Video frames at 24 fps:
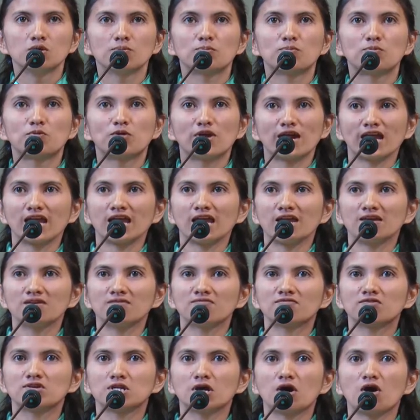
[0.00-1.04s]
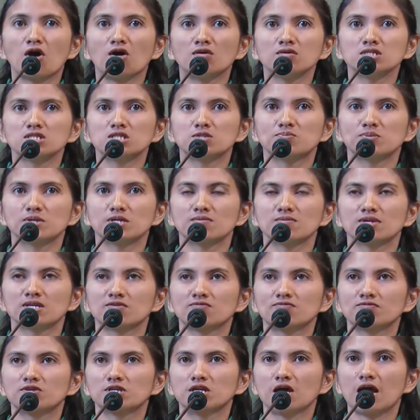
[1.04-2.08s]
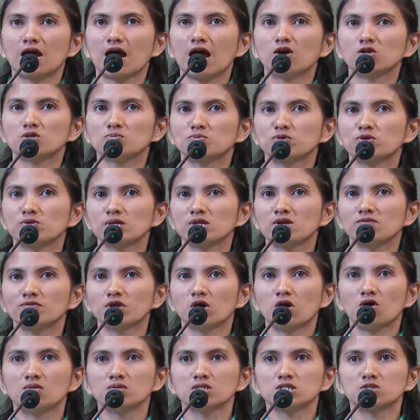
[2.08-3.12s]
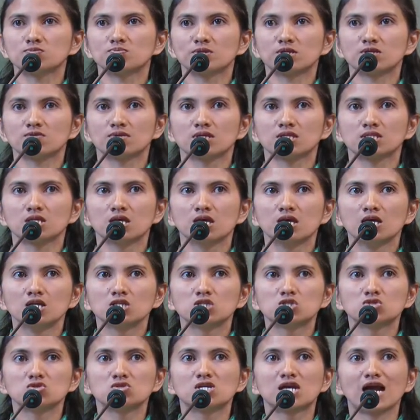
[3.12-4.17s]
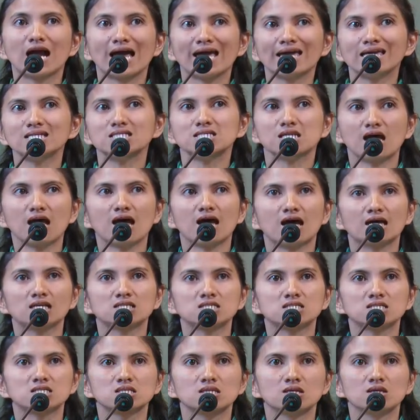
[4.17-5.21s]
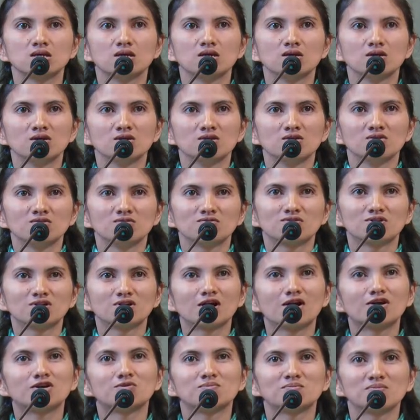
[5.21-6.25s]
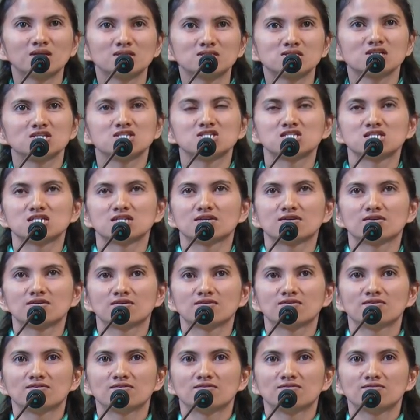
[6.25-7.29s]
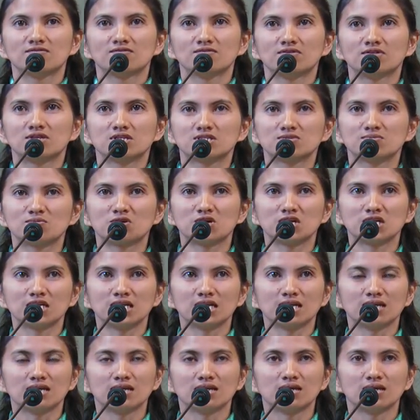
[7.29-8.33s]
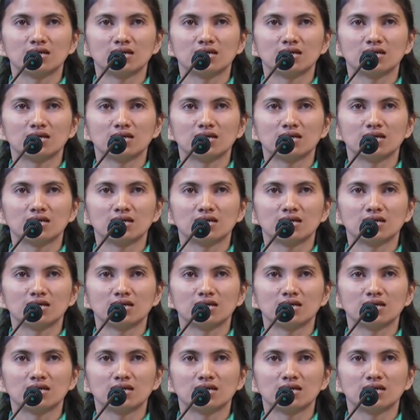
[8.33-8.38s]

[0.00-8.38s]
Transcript: pray for the Holy Spirit, for the outpouring of the Holy Spirit to guide us for our message this morning.